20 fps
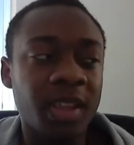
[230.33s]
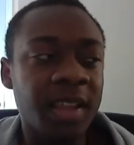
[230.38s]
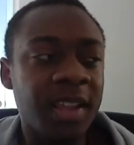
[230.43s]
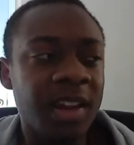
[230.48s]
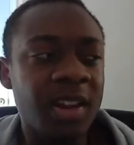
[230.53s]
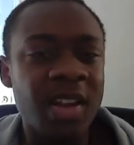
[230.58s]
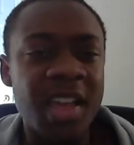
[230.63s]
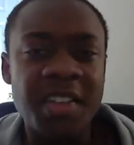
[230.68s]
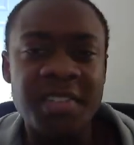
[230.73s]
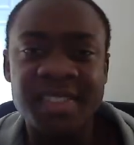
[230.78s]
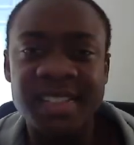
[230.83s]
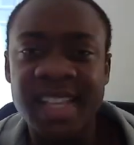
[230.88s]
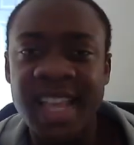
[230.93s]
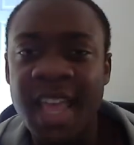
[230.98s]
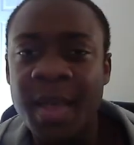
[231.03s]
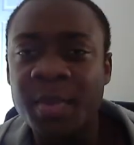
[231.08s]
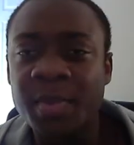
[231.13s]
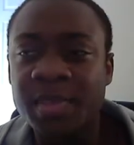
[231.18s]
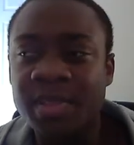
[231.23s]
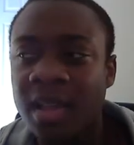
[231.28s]
If
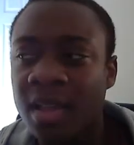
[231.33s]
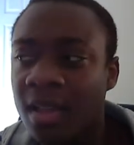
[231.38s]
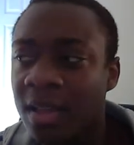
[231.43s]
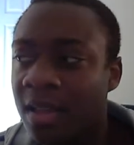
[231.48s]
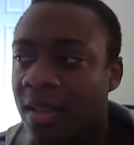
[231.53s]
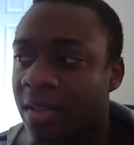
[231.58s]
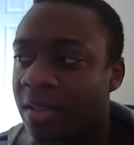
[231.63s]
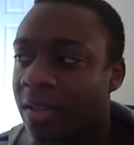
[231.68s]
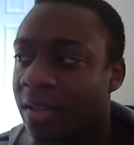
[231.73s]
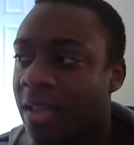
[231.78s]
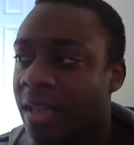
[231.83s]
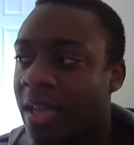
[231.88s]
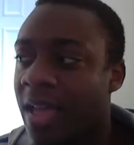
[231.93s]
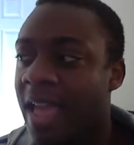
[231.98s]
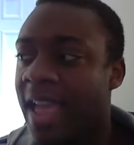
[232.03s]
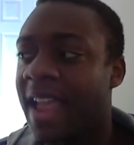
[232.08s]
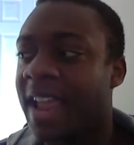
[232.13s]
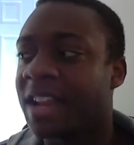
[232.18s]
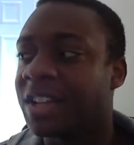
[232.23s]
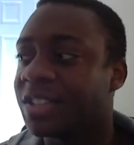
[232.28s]
Samsung,
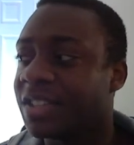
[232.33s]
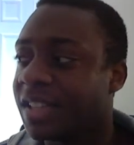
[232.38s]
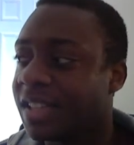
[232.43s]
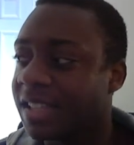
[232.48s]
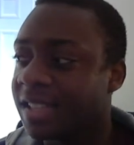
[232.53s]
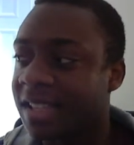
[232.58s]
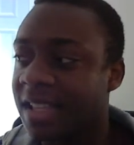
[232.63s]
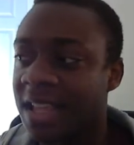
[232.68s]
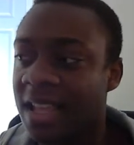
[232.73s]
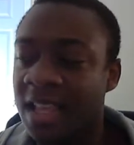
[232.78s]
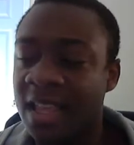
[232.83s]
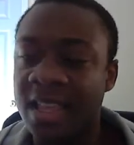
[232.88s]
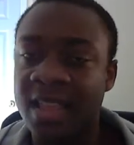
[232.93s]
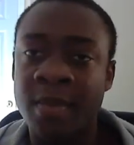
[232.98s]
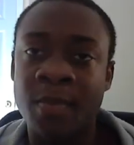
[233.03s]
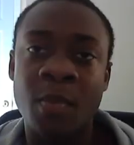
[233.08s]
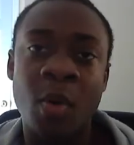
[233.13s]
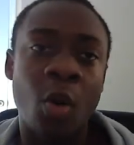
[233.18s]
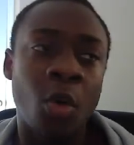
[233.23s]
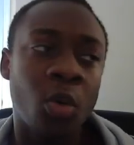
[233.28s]

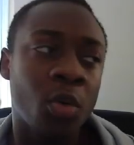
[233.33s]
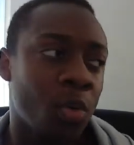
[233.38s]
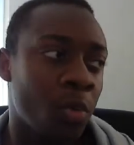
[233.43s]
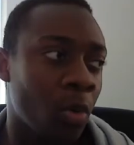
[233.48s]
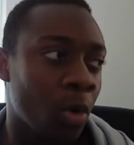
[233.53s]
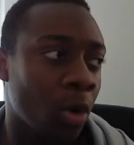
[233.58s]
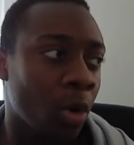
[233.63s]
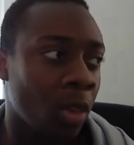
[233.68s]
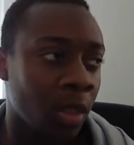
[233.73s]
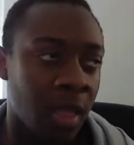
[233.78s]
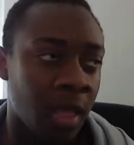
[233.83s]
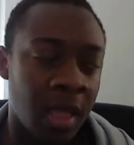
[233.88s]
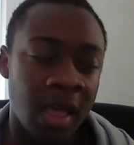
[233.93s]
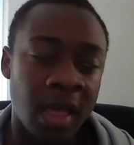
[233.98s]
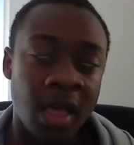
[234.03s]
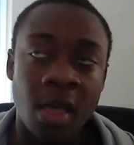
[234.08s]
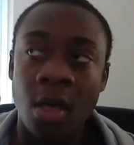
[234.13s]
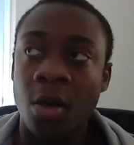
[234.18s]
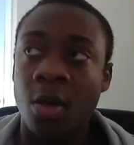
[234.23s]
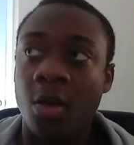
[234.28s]
HTC, Motorola,
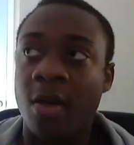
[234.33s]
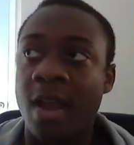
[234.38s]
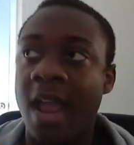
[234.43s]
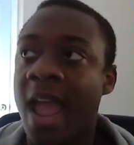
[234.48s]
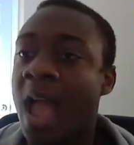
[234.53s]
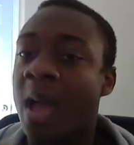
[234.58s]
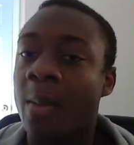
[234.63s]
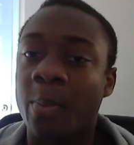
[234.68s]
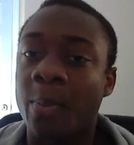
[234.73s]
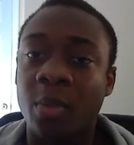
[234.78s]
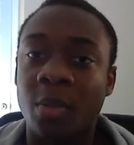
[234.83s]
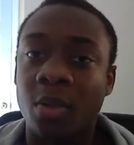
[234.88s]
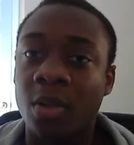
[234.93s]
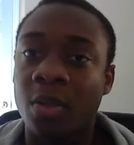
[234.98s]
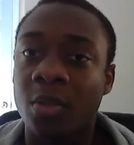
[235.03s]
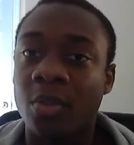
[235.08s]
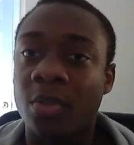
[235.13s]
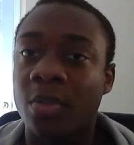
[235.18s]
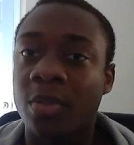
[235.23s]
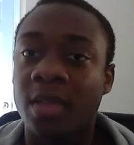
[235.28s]
or
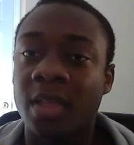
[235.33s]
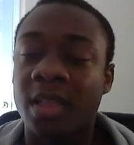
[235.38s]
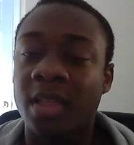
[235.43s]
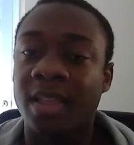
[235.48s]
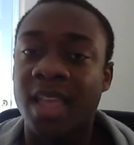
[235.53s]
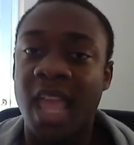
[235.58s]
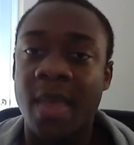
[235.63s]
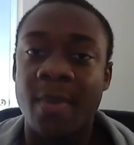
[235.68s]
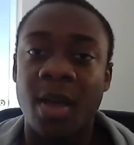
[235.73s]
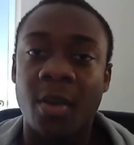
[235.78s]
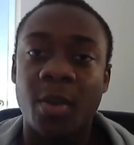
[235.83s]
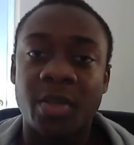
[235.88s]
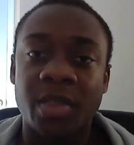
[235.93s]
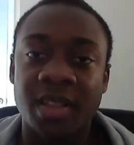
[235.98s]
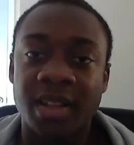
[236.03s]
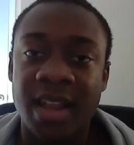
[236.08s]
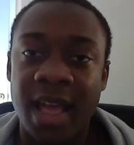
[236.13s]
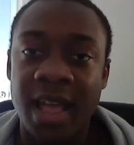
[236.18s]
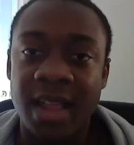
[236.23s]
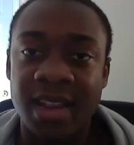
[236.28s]
Apple came out with a
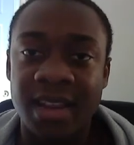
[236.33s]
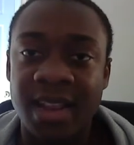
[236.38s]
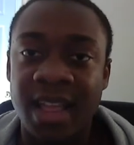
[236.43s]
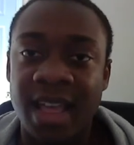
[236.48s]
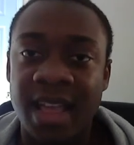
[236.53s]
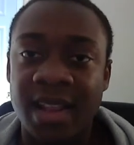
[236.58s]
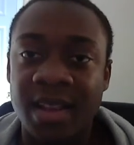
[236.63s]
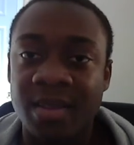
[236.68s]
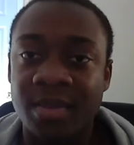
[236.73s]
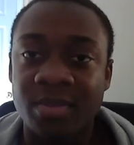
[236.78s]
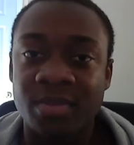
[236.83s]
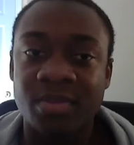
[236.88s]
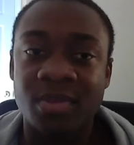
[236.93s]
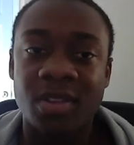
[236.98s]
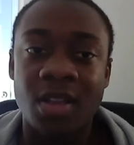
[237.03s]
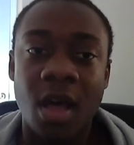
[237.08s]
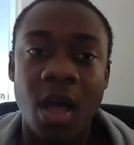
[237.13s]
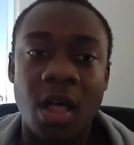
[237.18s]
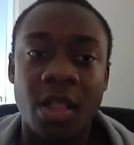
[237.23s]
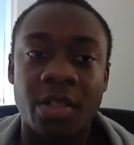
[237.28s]

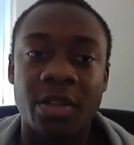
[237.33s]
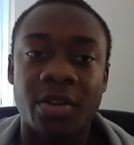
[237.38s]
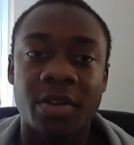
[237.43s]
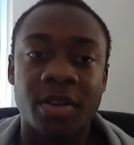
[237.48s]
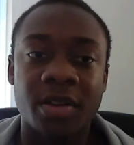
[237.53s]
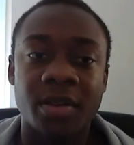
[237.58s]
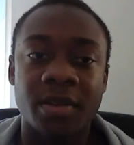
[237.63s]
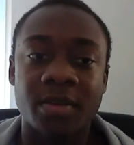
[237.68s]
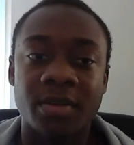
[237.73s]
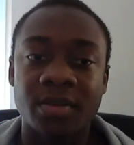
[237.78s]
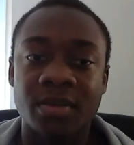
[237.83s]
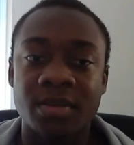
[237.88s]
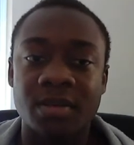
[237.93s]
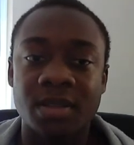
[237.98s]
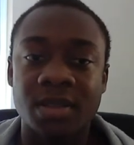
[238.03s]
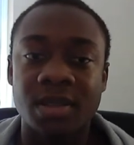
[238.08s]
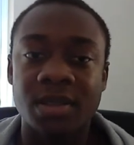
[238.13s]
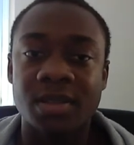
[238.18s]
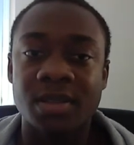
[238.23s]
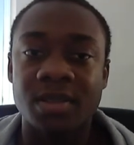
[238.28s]
$99
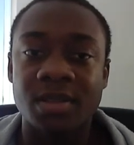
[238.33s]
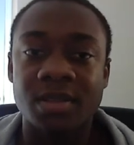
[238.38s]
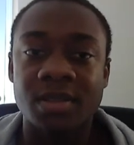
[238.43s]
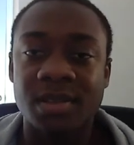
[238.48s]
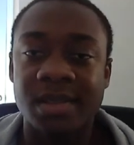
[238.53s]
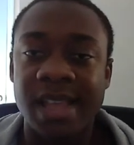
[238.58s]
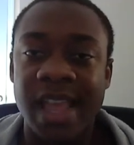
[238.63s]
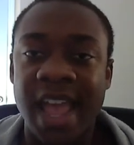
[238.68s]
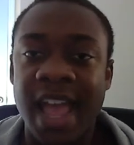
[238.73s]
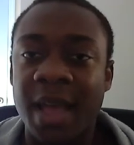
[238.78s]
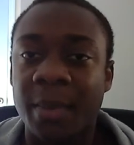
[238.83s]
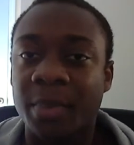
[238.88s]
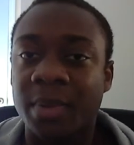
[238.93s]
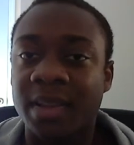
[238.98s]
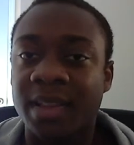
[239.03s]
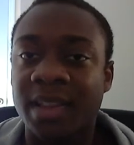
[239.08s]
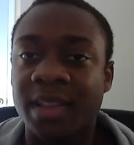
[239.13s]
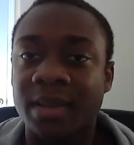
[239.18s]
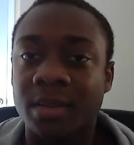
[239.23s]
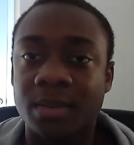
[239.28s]

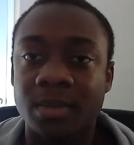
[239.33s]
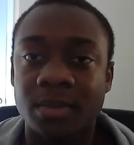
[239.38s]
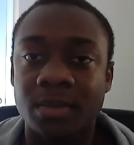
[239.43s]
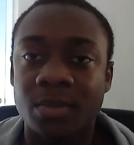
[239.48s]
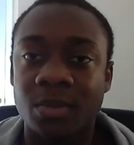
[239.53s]
tablet,